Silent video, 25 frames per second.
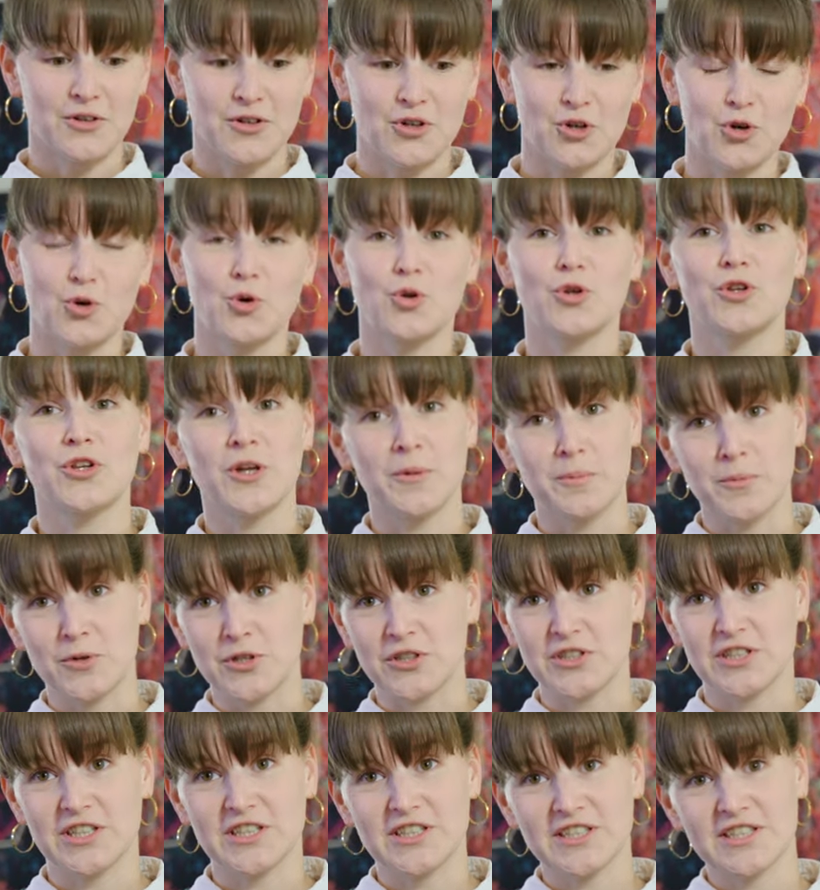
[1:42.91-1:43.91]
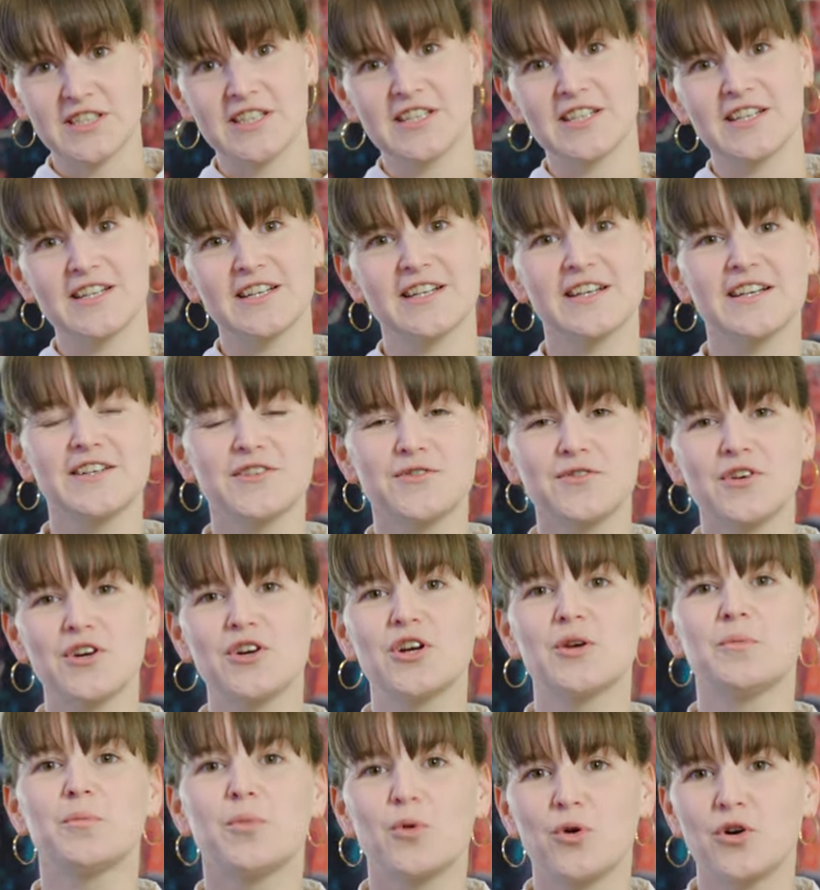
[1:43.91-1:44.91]
goal number 16 is
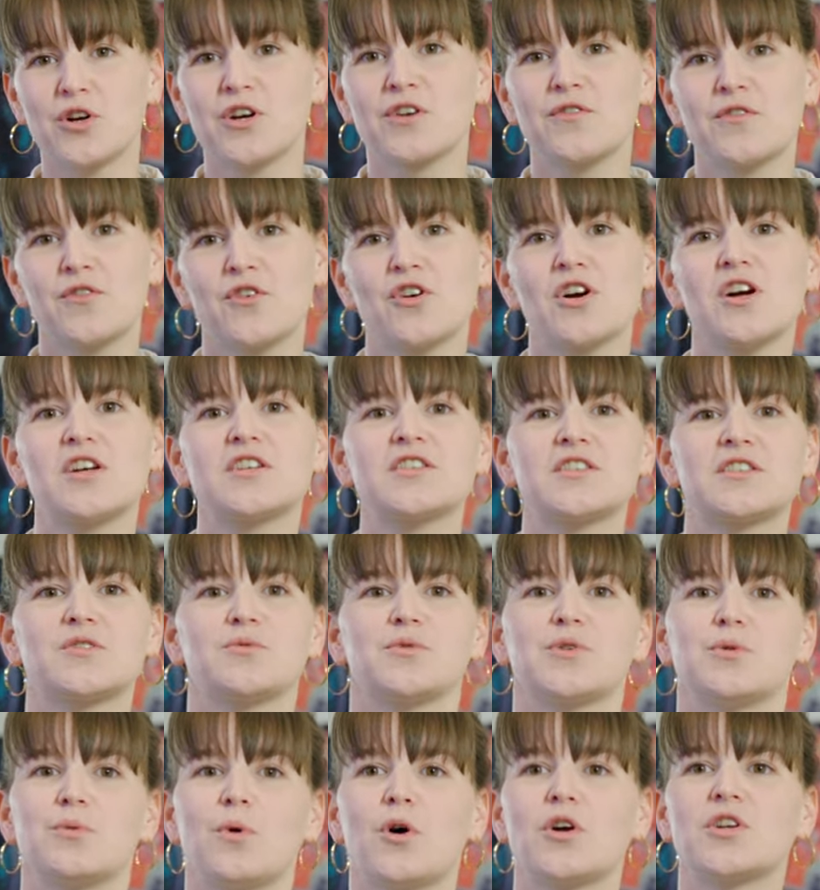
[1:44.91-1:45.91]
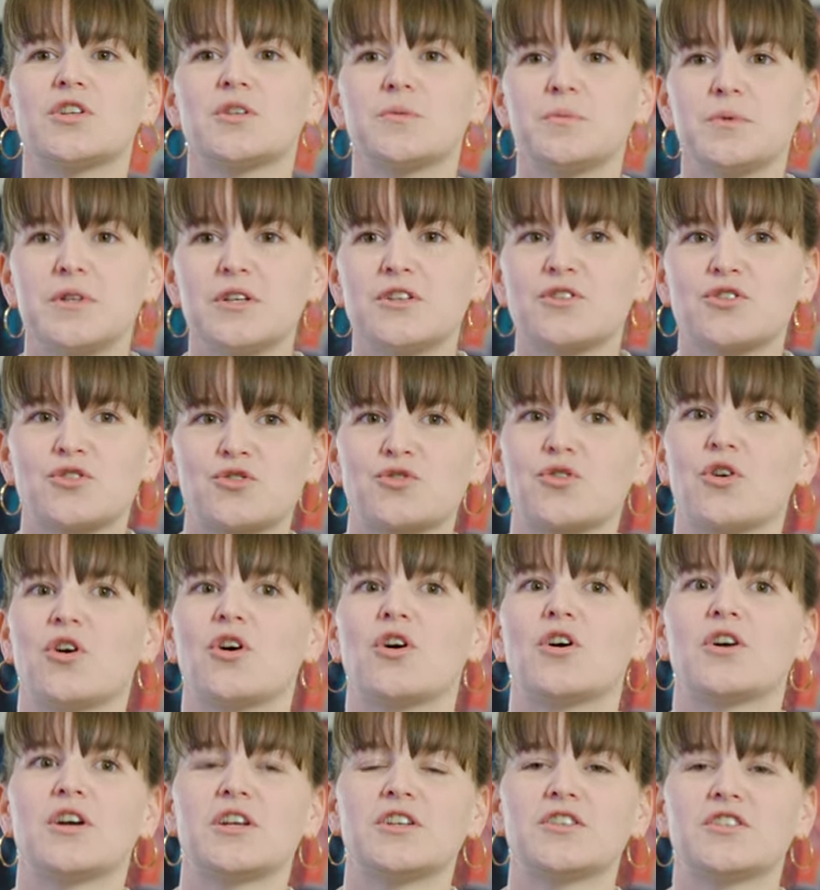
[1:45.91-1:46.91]
very important for us. We want to be a
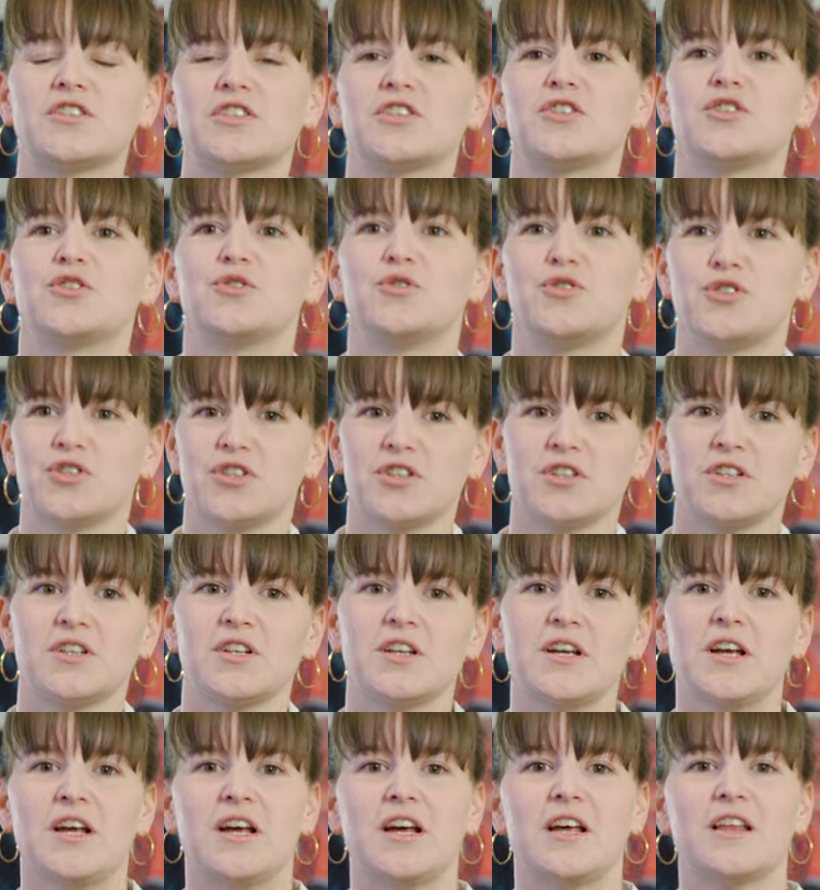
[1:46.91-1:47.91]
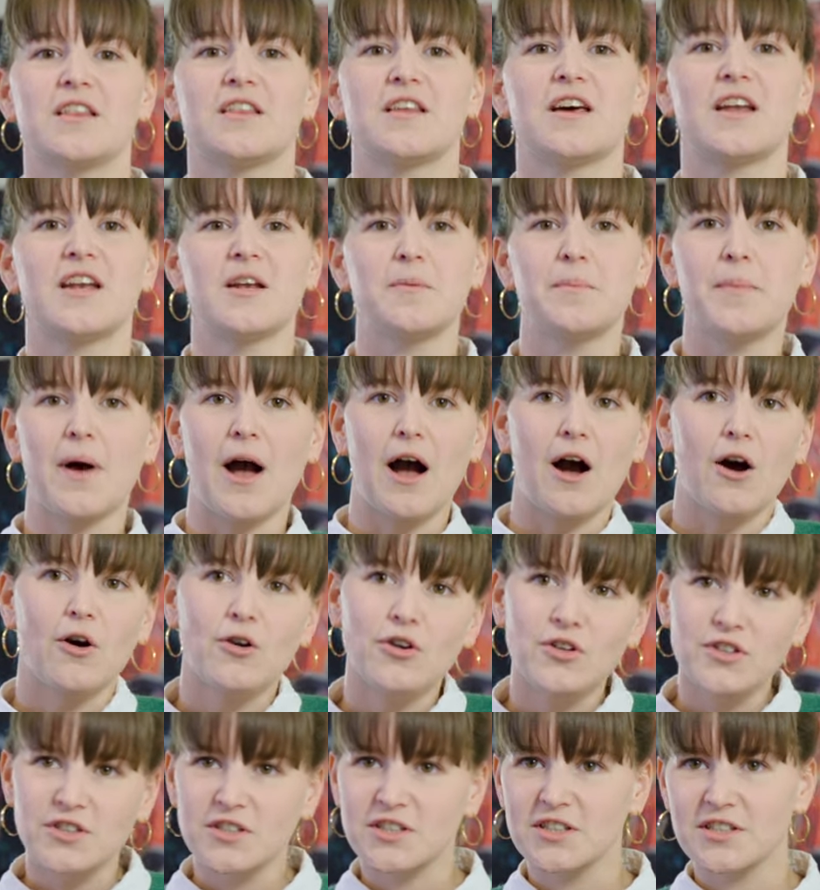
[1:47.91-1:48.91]
strong institution that
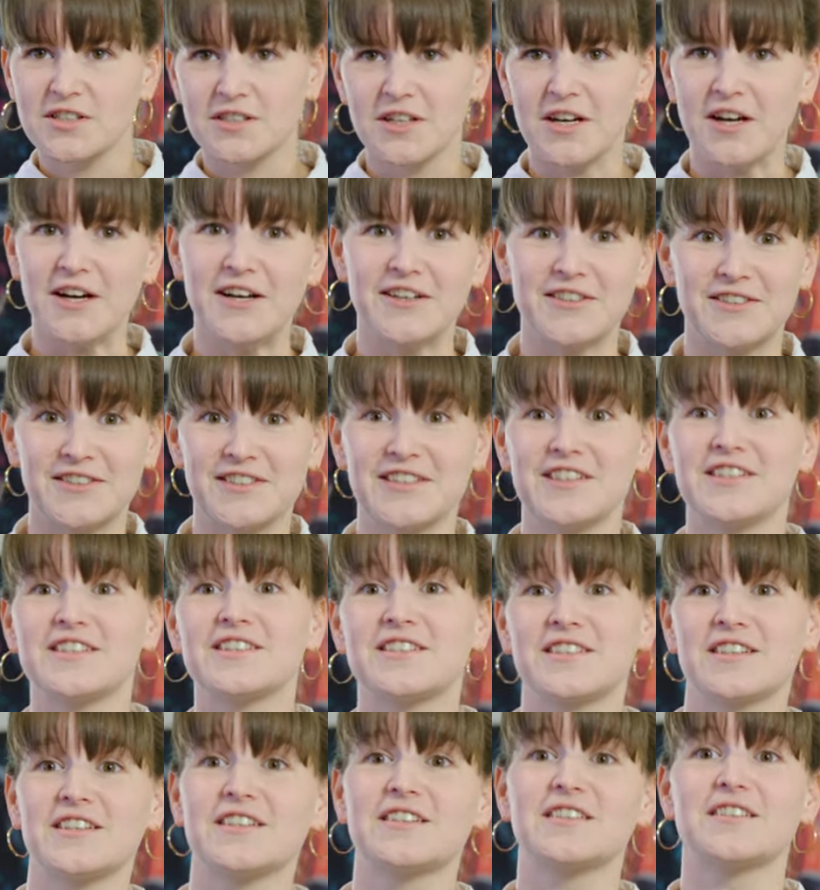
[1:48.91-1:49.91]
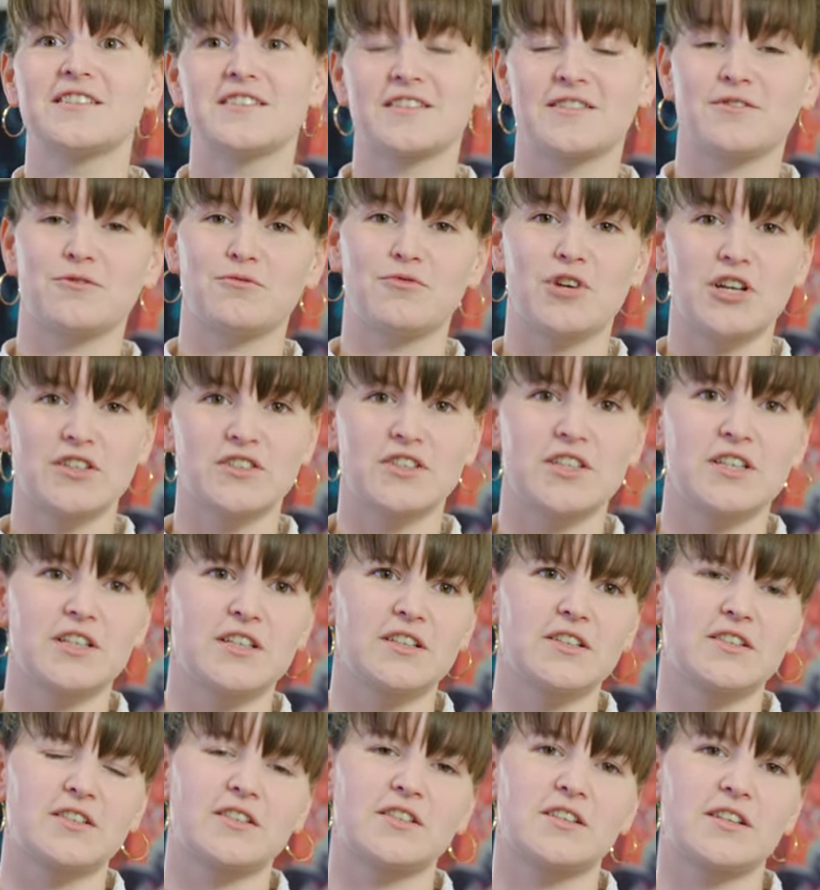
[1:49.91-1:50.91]
empowers citizens,
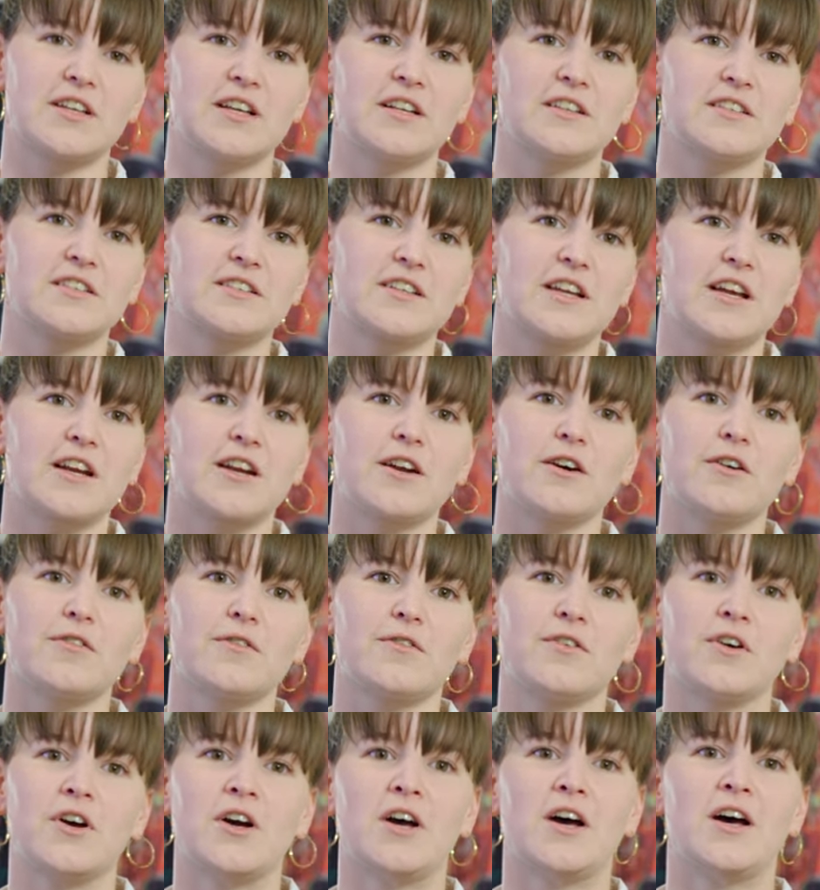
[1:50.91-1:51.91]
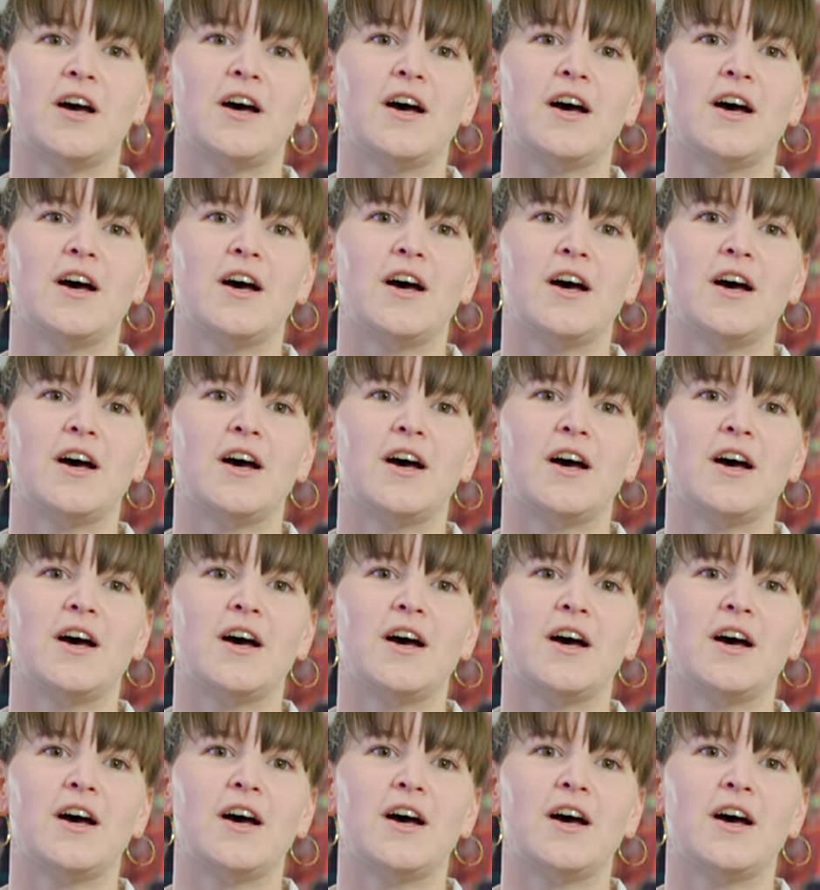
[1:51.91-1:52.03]
residents, instead of